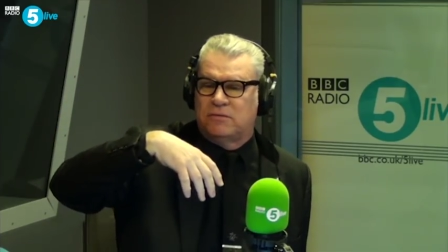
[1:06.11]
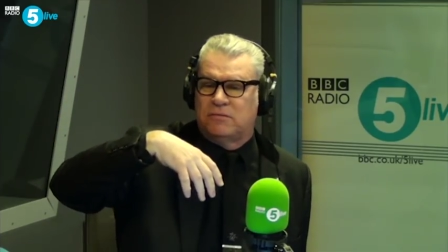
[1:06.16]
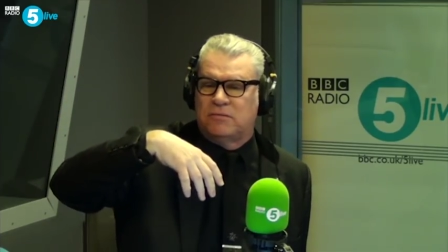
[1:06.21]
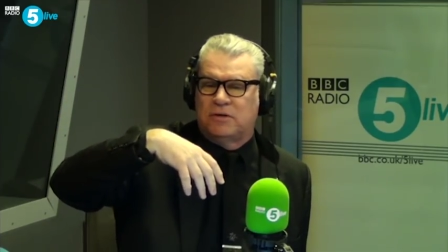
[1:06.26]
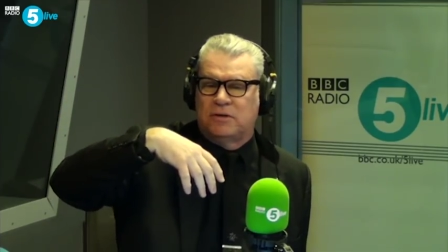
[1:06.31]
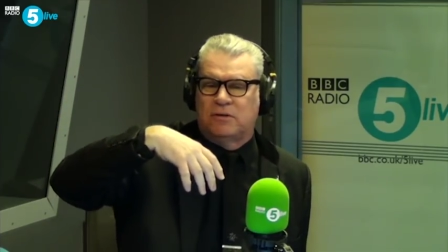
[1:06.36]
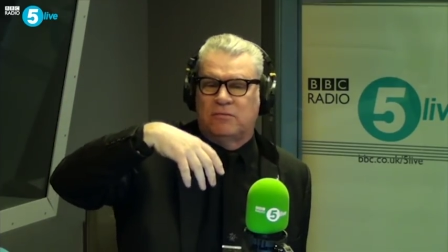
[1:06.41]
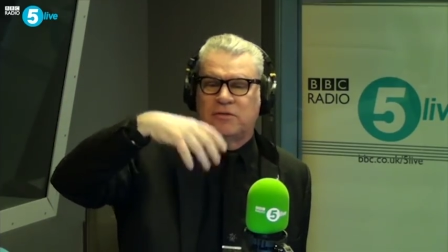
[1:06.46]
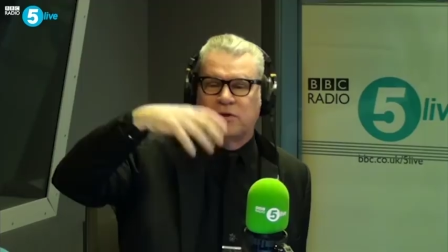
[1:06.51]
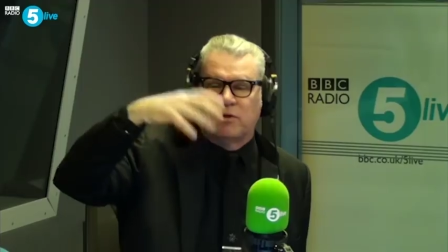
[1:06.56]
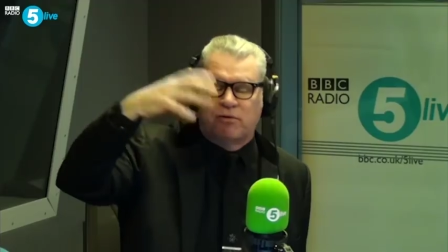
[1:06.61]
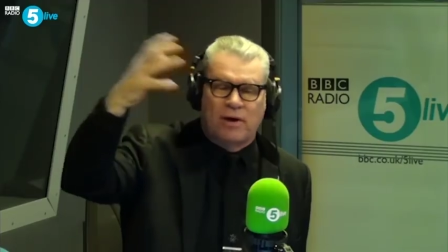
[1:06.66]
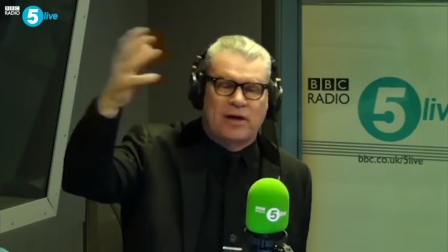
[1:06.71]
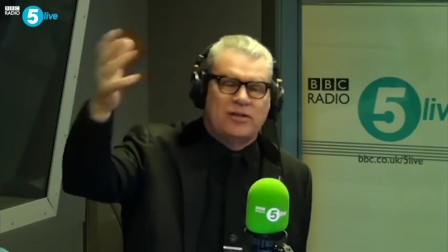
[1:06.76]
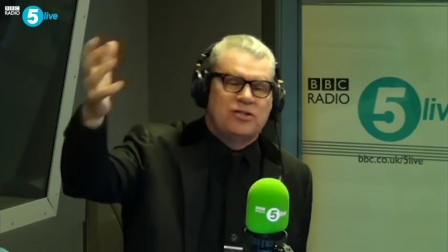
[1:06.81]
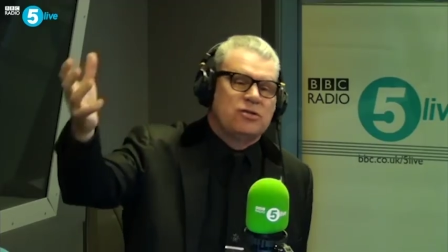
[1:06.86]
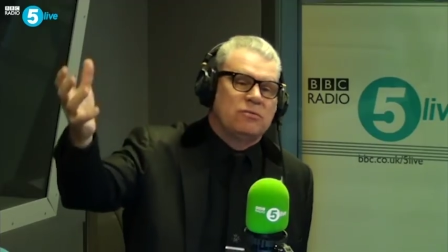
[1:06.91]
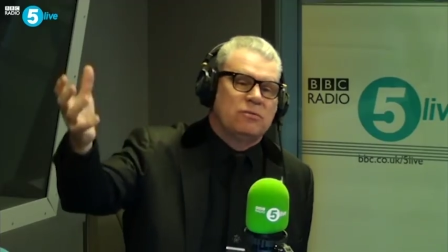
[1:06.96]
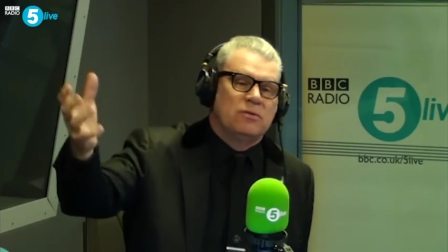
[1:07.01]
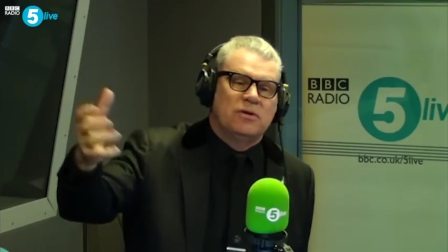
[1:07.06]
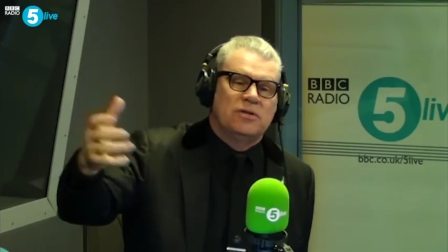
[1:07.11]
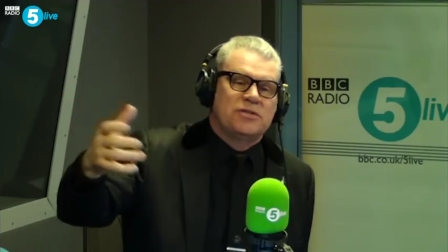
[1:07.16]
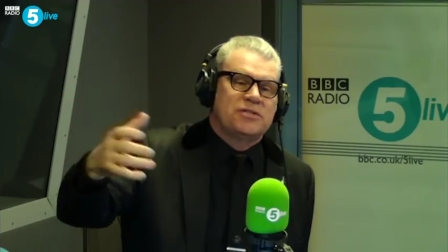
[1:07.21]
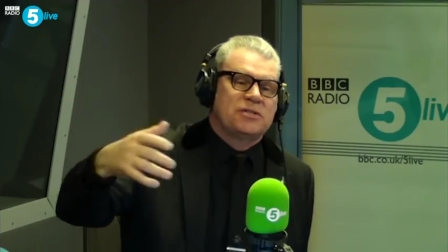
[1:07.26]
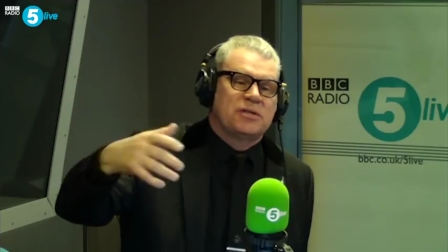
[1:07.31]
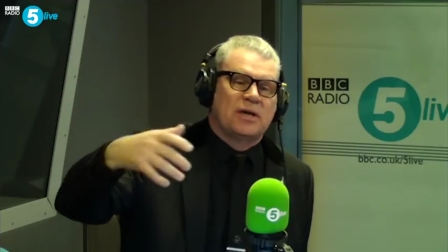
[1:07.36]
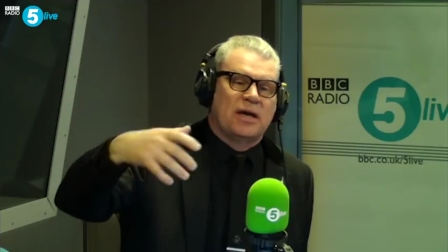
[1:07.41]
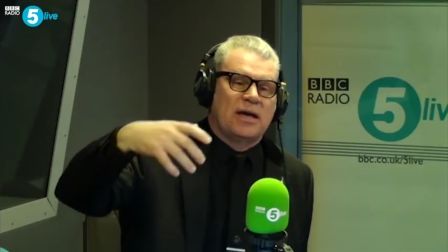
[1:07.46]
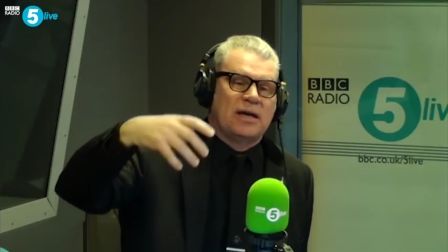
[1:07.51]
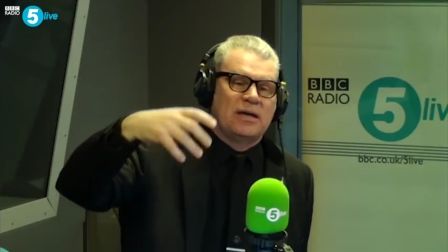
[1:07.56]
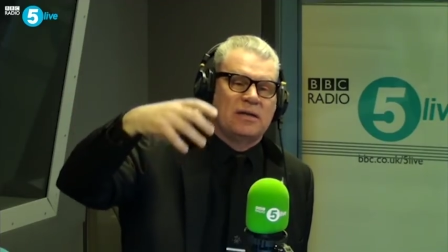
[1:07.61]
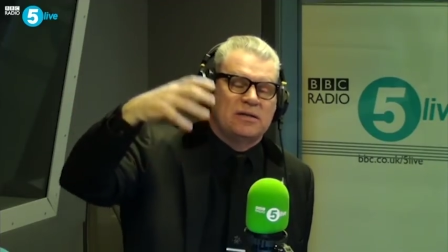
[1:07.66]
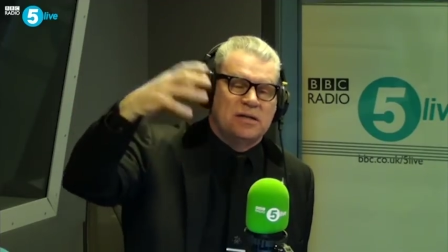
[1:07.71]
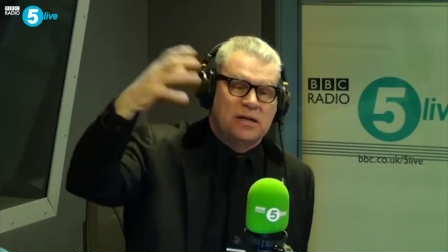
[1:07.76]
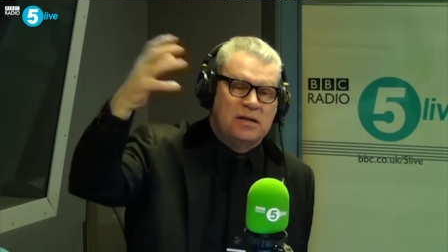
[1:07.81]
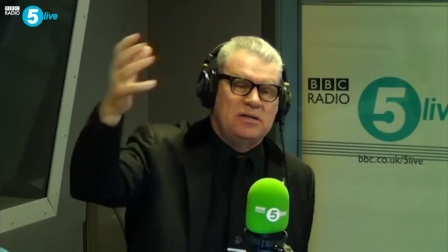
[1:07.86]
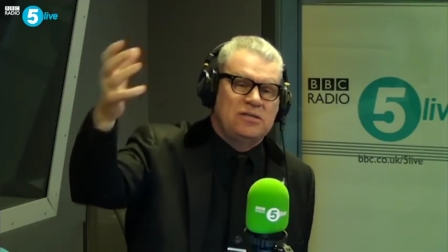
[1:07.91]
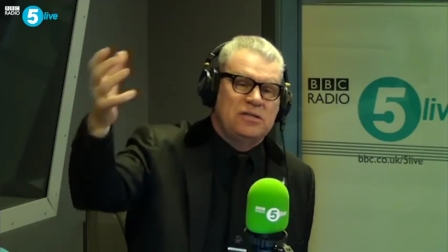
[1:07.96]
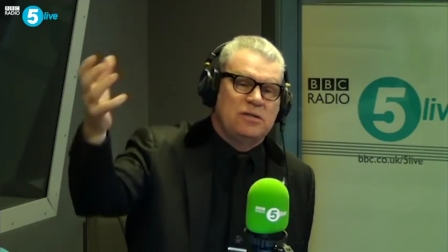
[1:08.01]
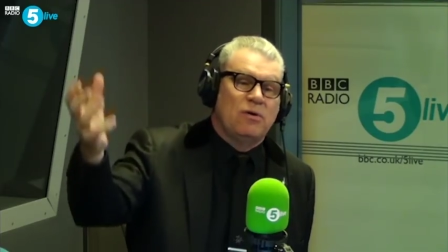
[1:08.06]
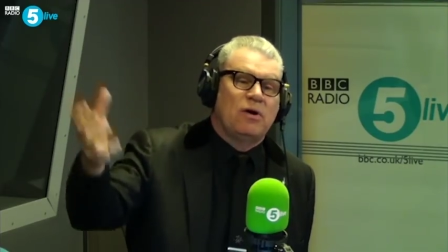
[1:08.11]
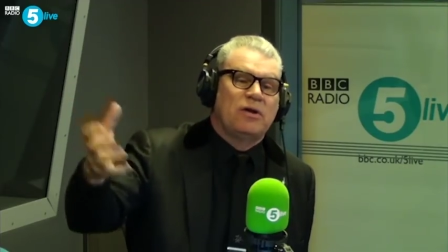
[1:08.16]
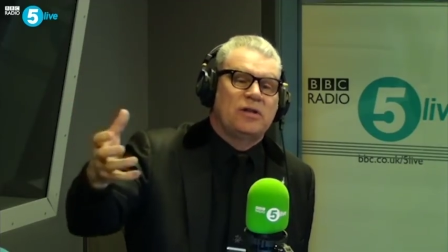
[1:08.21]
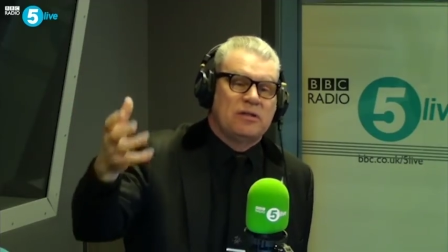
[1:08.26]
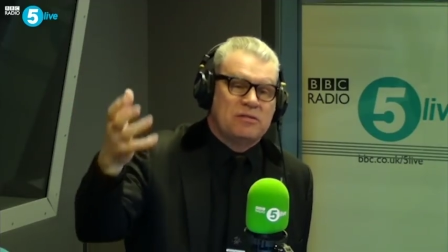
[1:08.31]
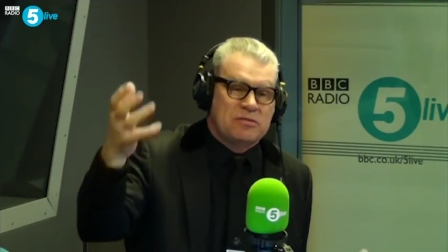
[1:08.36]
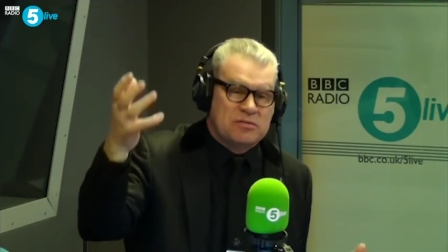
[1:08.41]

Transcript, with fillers: you know, The Graduate and Easy Rider.